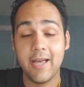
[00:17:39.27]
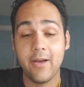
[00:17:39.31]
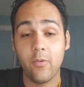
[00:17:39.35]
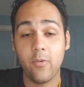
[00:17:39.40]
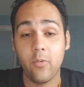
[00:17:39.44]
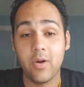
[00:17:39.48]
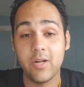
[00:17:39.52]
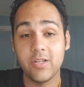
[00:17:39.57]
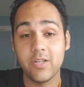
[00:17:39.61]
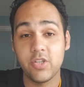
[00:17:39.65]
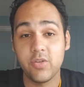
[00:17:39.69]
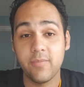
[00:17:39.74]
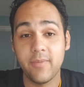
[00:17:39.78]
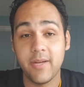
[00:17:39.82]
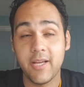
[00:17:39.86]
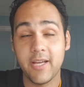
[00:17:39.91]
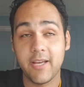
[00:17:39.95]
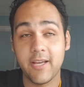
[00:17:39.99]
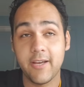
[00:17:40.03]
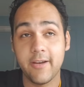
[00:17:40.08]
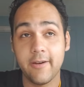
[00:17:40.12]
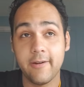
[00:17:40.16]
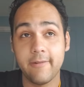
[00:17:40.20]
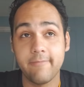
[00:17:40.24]
while
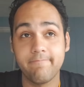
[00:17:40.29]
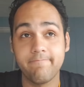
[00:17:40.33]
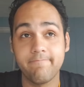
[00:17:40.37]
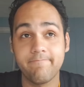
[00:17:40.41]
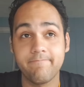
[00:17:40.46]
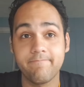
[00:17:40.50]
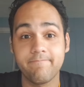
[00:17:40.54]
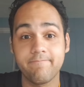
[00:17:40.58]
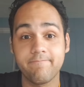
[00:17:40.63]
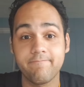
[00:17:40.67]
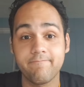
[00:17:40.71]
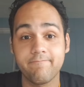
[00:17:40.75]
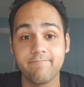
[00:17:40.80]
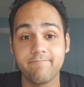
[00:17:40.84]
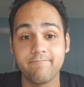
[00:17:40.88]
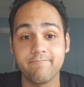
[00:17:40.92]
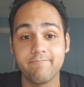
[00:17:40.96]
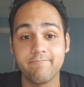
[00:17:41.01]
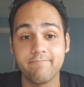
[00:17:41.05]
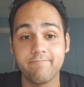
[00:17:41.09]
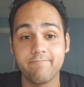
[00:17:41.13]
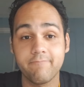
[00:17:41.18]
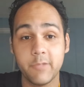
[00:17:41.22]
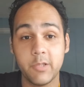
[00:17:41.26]
Jamaica
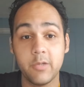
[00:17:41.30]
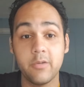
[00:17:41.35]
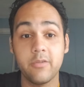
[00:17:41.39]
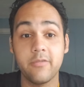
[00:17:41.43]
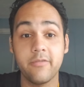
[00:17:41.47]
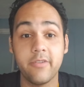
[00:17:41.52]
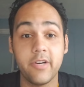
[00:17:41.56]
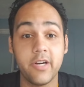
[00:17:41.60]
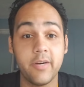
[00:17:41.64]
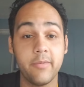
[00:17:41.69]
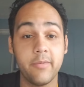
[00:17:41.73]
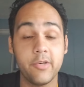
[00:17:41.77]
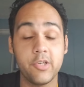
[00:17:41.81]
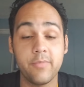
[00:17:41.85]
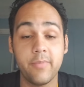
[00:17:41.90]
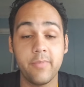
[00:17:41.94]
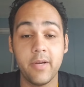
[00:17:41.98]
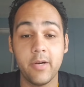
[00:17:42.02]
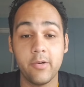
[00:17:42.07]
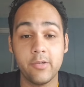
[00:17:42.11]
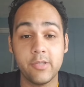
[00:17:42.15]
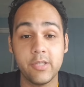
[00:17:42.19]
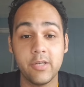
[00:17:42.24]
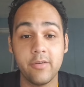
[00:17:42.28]
could very much be
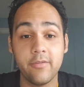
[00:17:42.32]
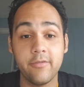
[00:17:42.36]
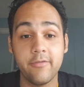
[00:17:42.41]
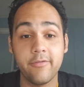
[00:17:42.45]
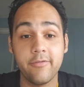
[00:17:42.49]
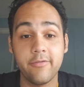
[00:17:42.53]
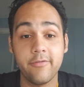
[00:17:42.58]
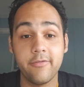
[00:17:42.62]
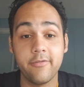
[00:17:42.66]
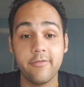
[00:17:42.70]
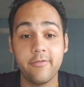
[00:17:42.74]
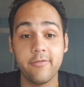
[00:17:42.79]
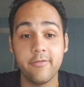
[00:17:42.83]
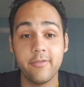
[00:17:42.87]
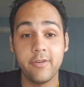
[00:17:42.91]
out of